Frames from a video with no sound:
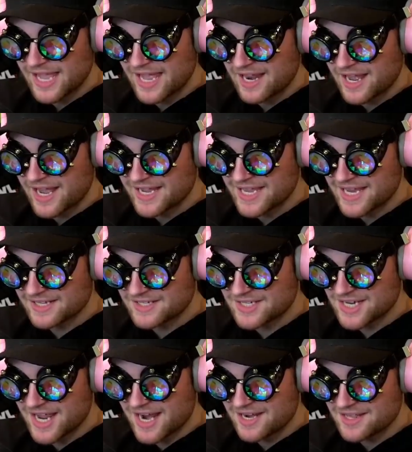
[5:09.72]
Nat, I can't Get see
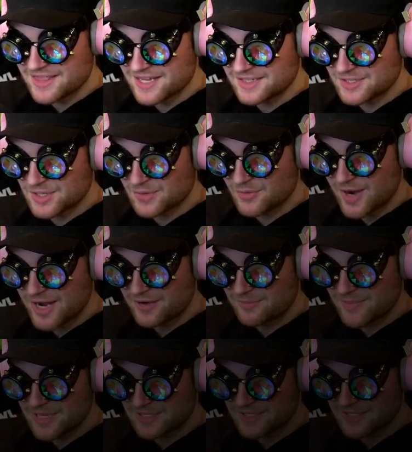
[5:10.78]
him. anything to the right of me,